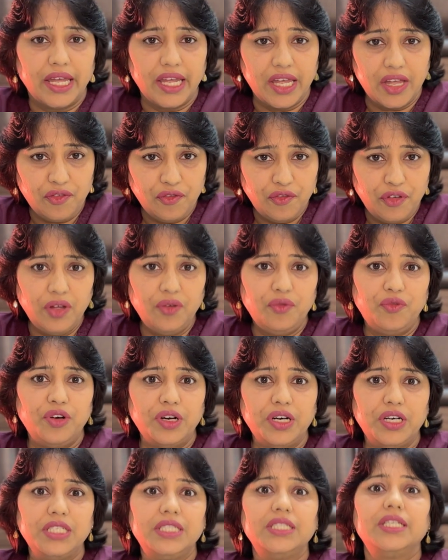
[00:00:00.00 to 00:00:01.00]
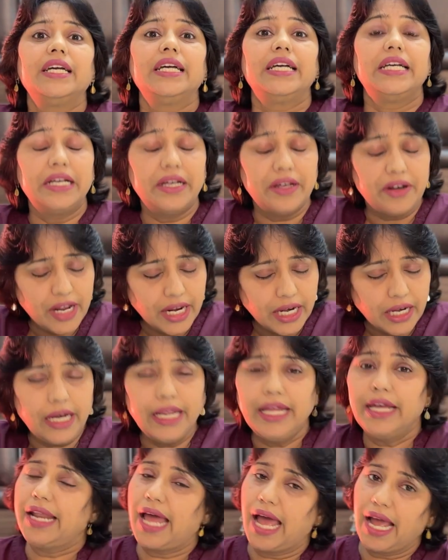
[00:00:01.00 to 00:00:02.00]
every word correctly
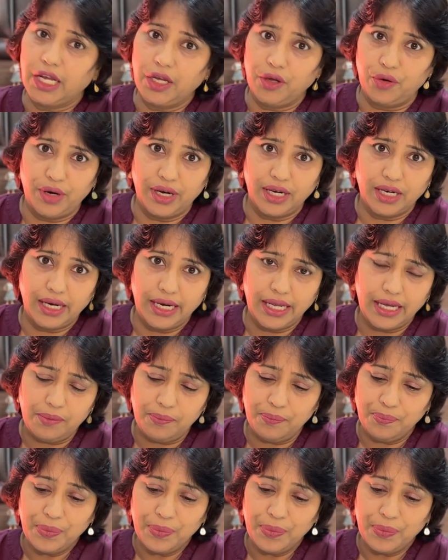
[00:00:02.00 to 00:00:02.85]
and accurately.